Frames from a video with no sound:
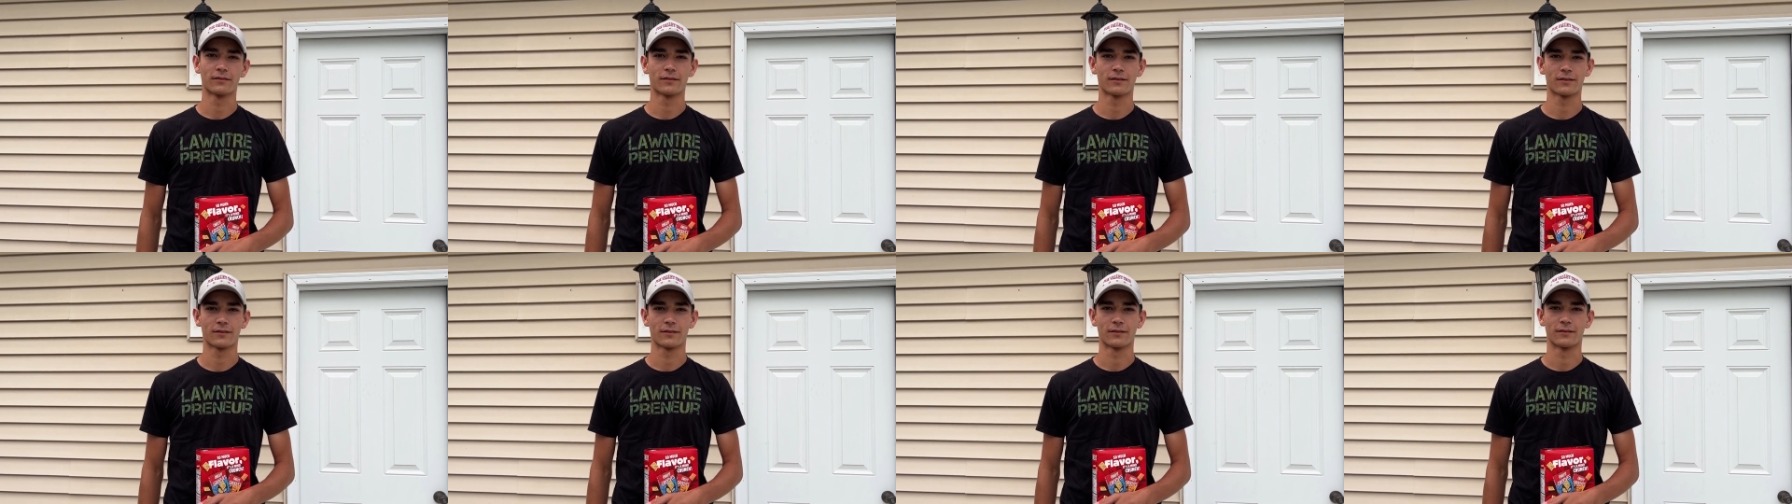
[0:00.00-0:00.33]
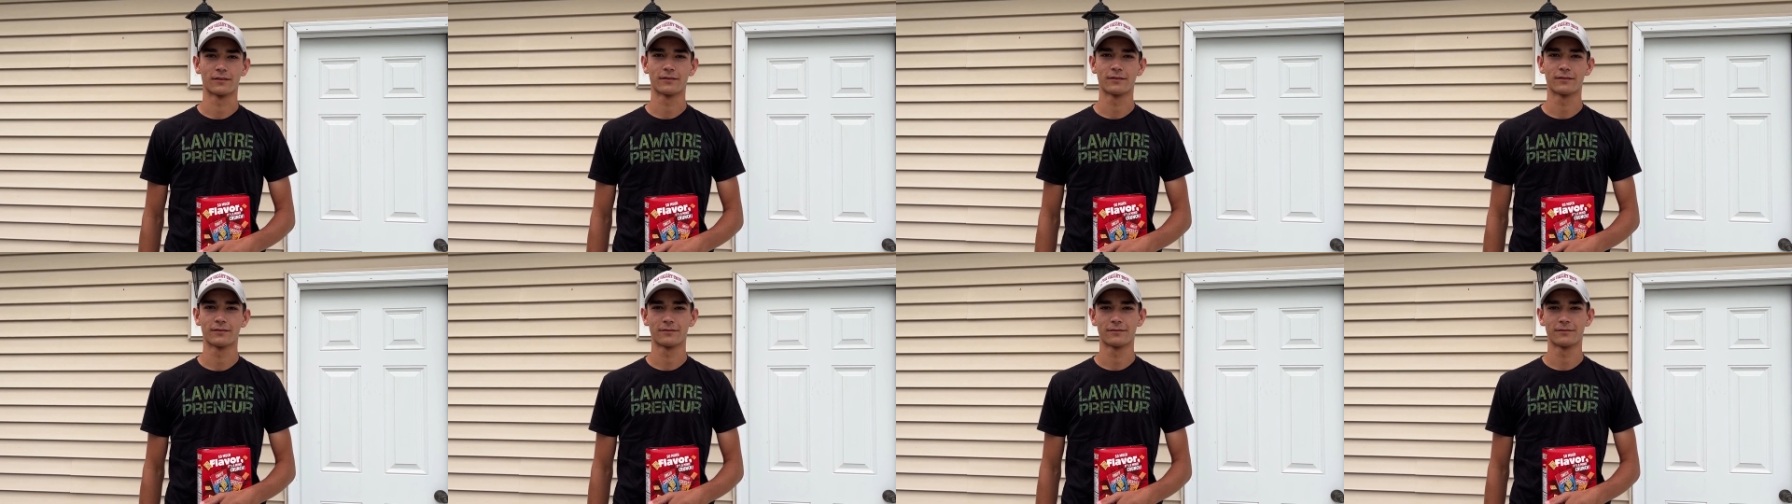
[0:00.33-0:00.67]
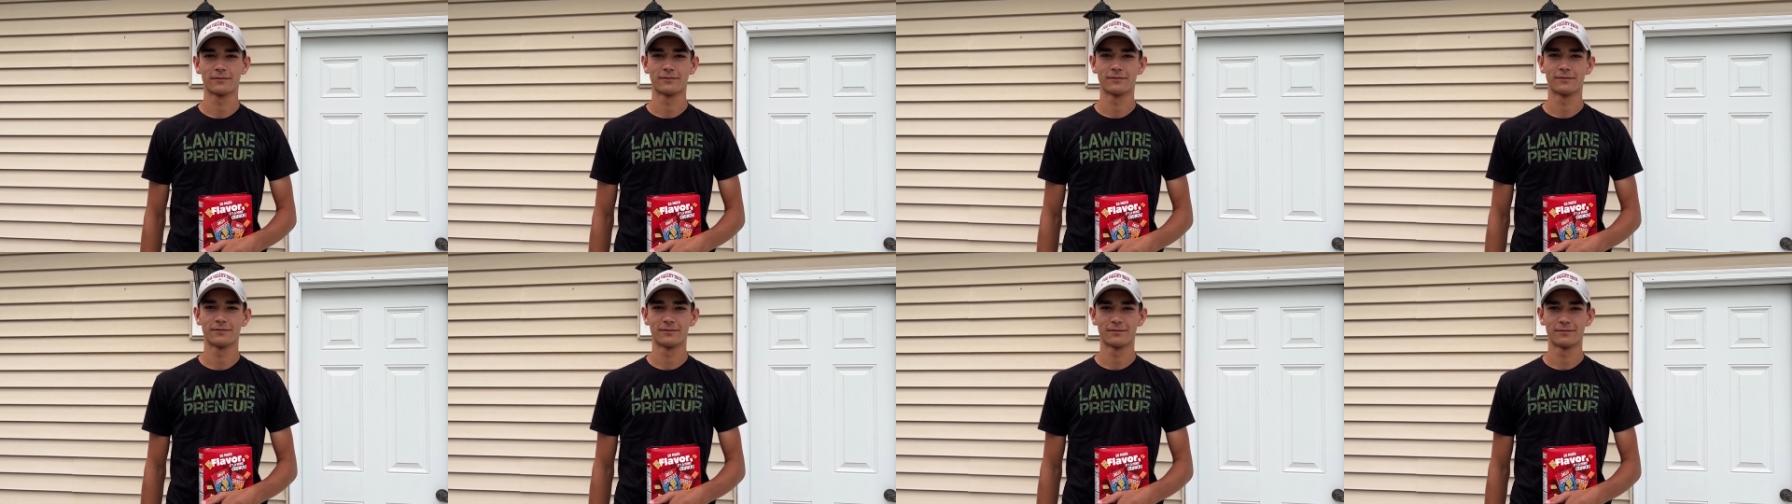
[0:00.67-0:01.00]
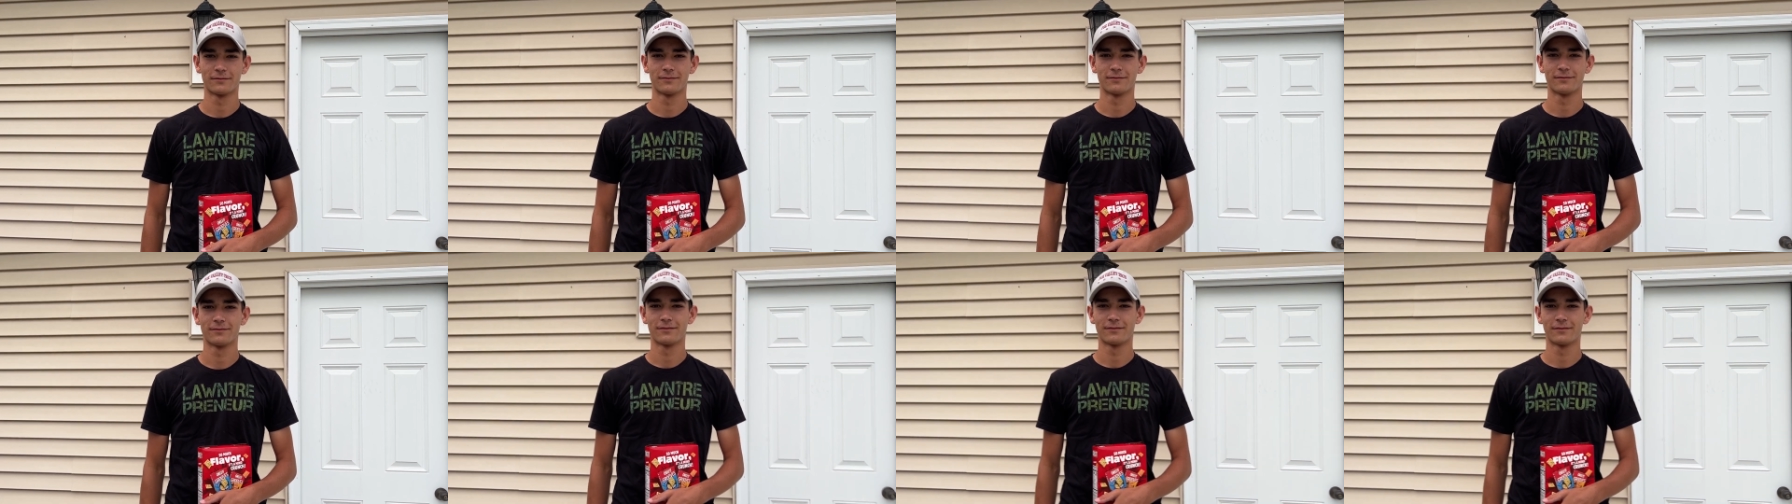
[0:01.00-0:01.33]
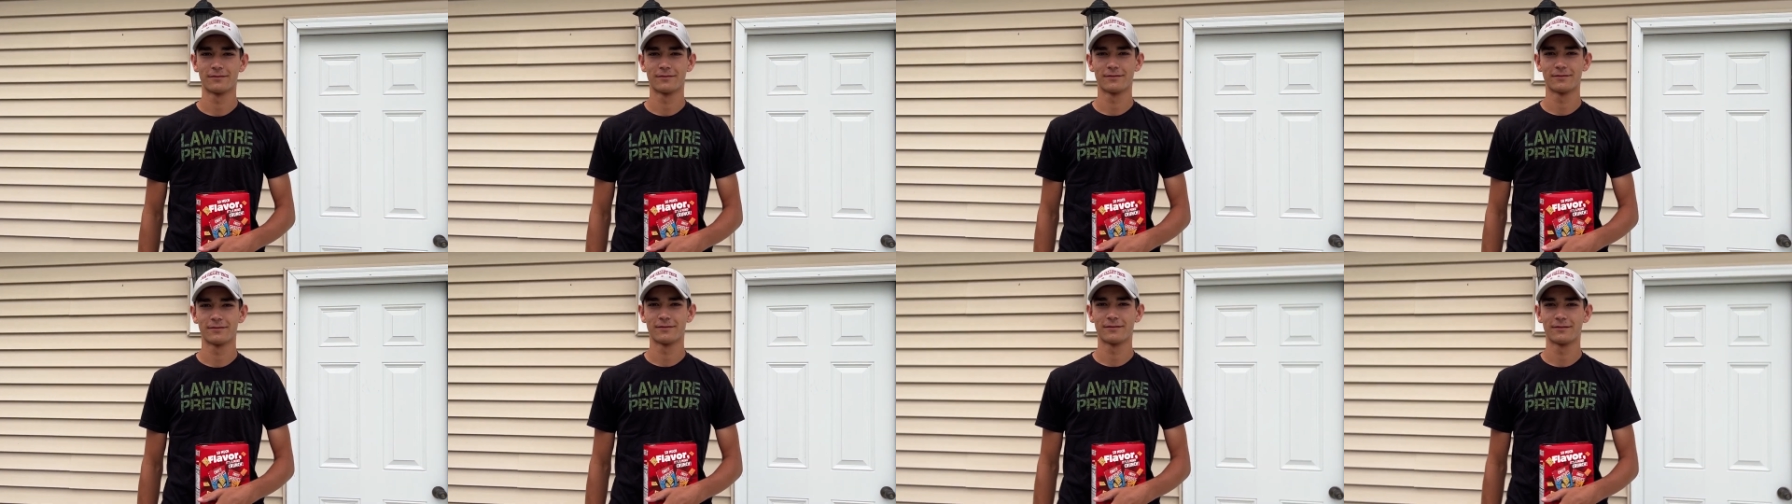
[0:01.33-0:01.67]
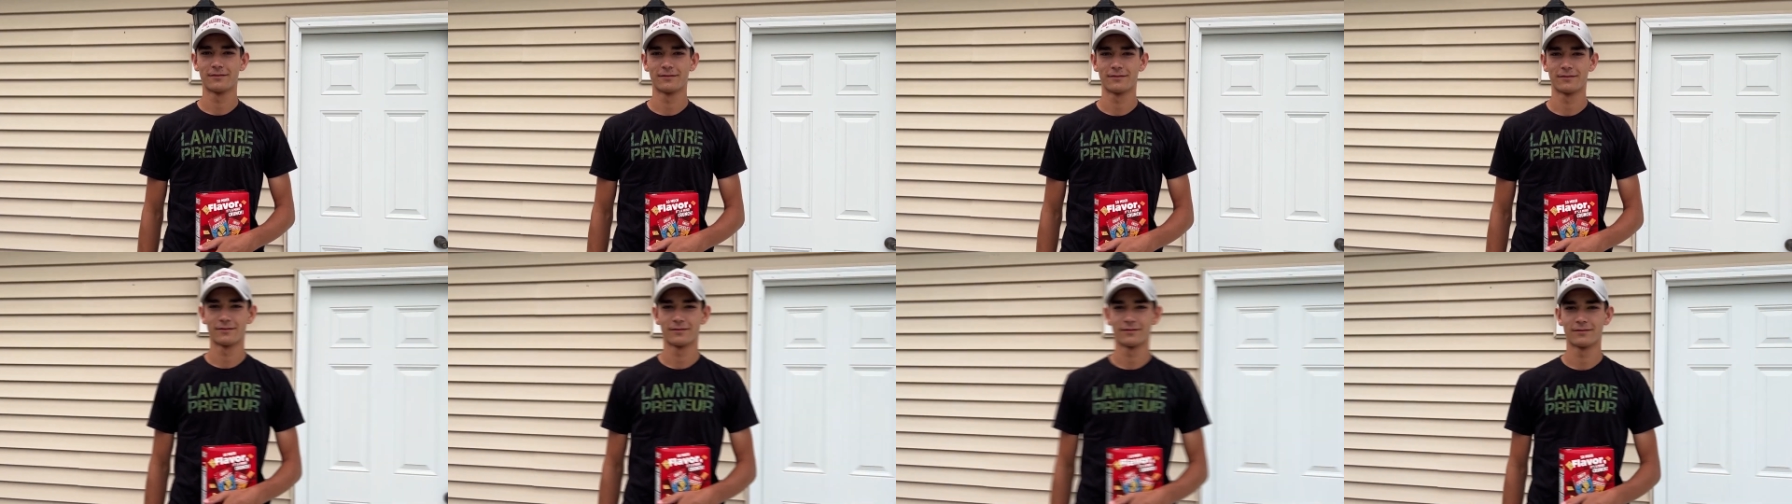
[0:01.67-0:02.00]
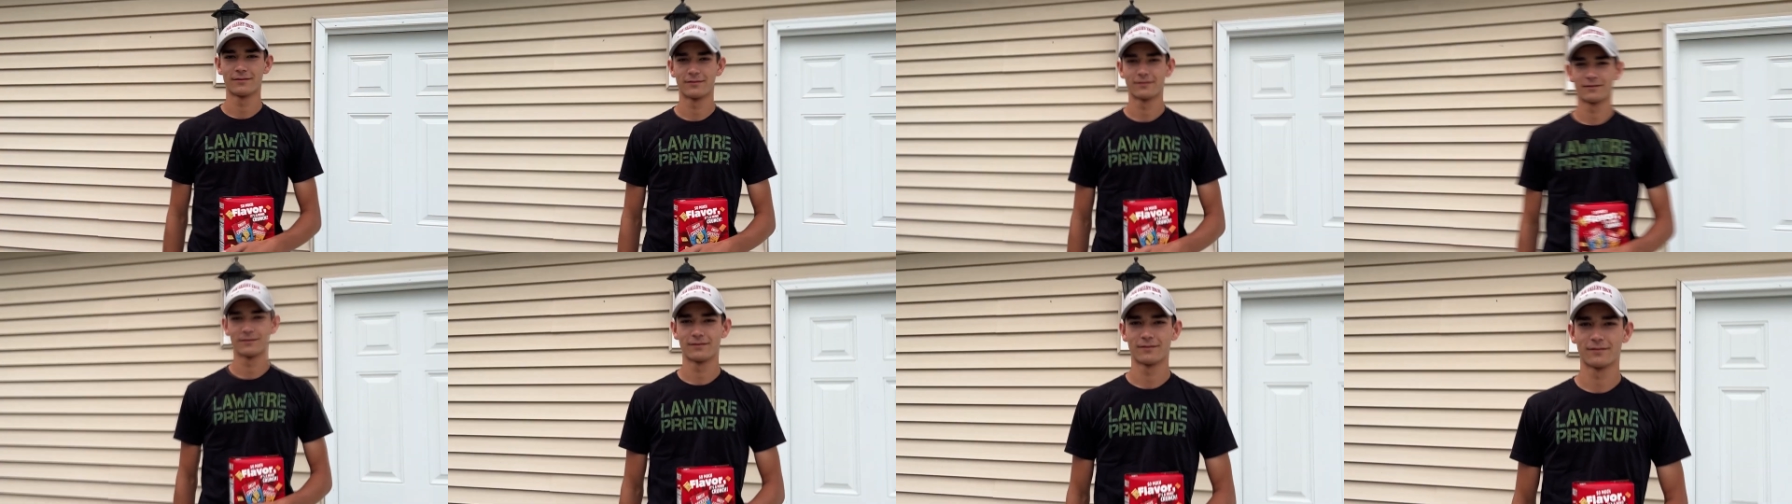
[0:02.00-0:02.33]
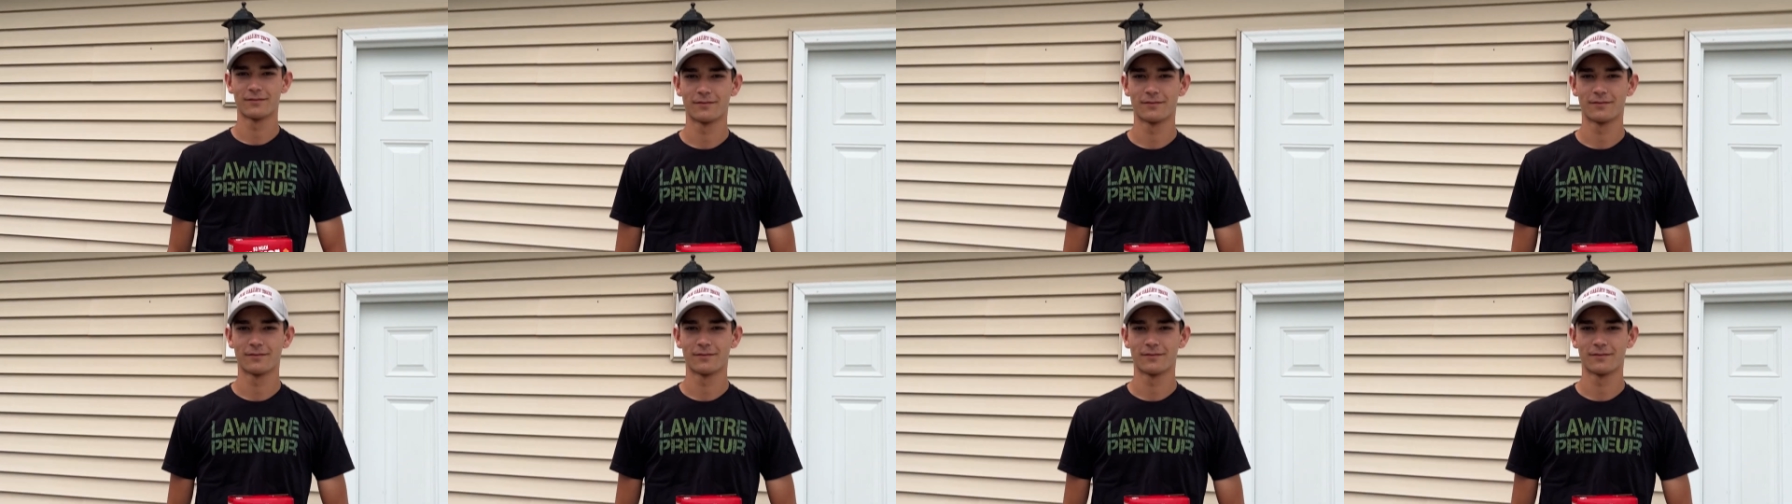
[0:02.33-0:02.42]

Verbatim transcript: So. Boy, it was supposed to be five, not